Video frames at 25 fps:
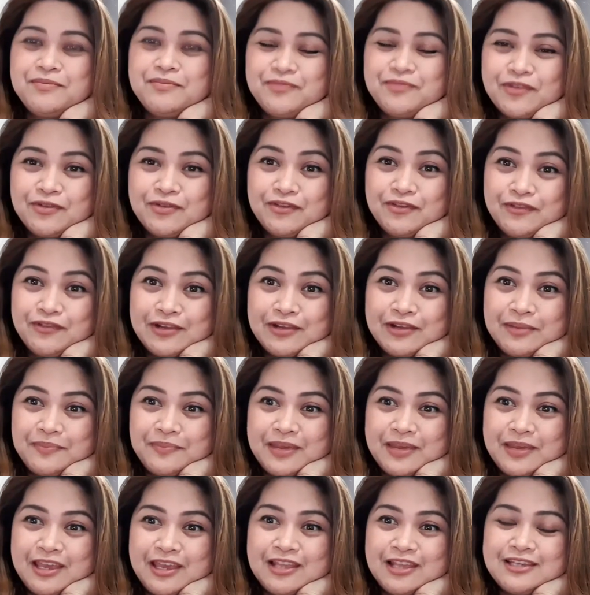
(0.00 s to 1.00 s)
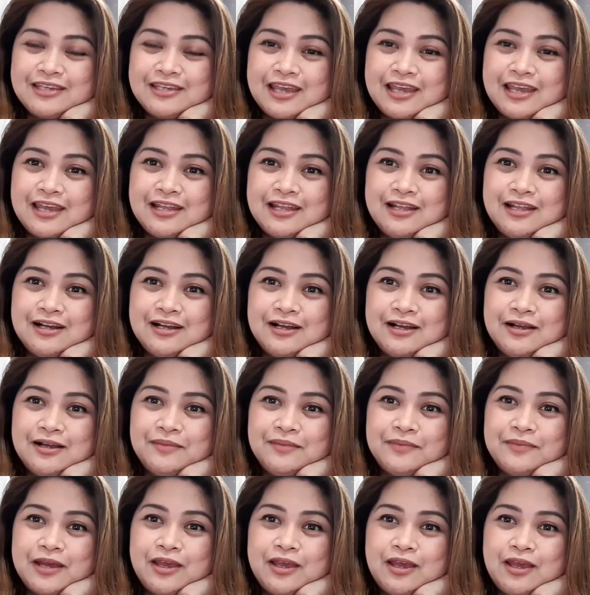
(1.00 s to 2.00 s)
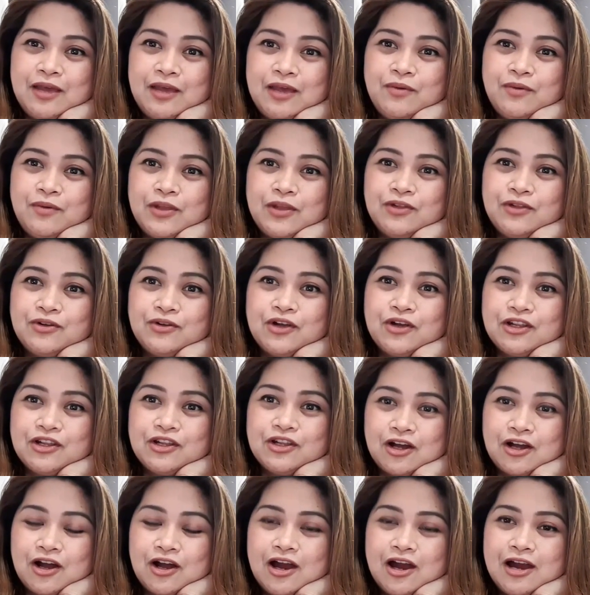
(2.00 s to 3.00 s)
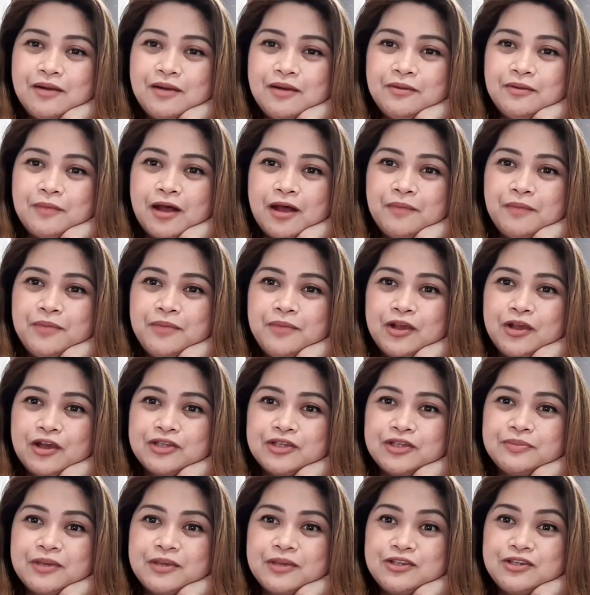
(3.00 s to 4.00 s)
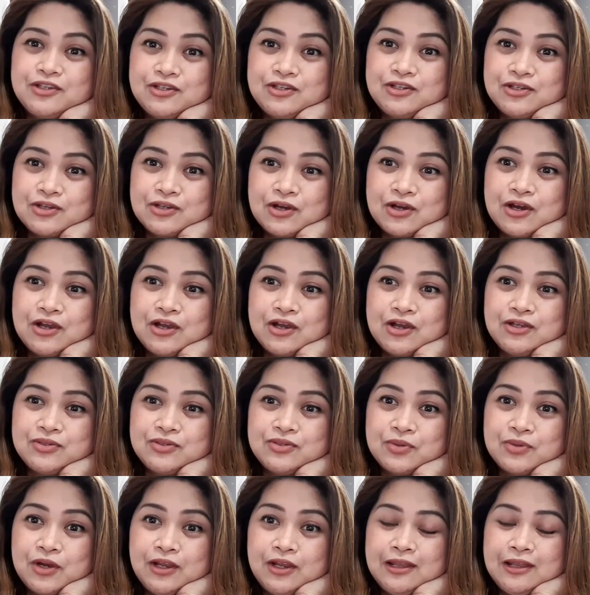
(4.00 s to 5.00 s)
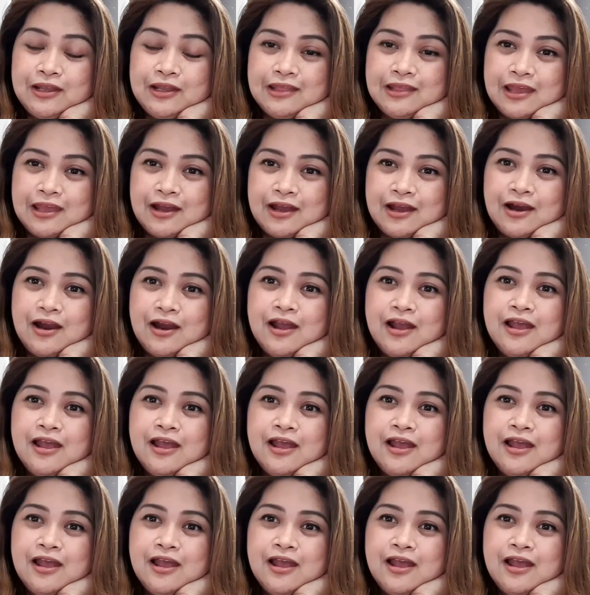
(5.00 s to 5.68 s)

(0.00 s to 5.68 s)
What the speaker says: from the Philippines, and I went to Qatar because my sister is working there,